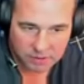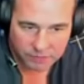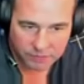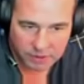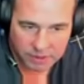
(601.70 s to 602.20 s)

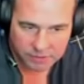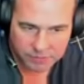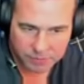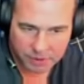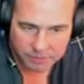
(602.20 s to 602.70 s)
the left
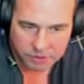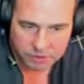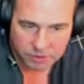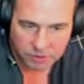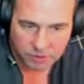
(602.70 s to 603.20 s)
probably
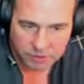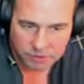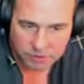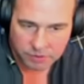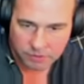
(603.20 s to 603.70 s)
should go on
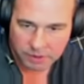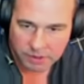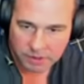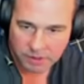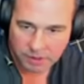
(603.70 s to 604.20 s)
too, right?
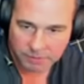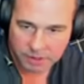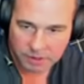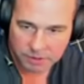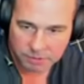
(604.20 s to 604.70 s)
I'm not
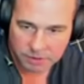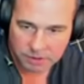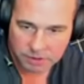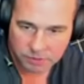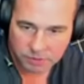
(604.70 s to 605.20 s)
100%
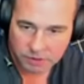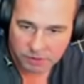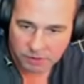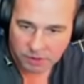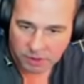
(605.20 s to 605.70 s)
sure though.
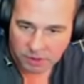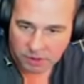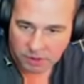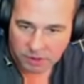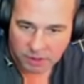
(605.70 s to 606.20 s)

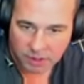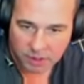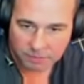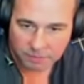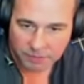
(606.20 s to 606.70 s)

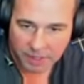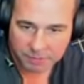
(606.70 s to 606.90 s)
I'm